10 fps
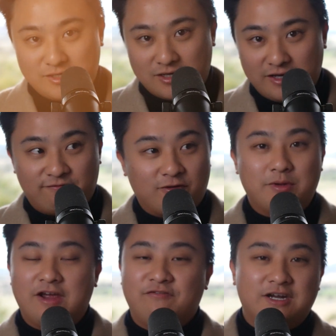you and I,
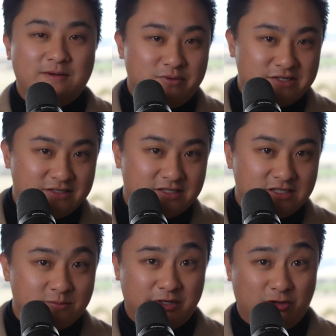from everyday
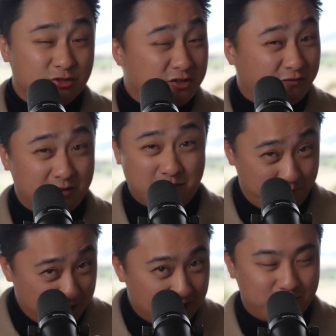businesses, but also from the
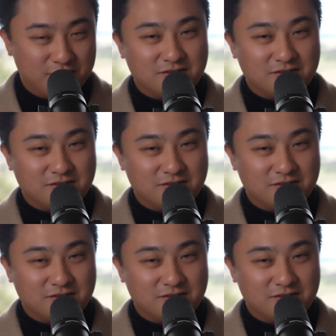big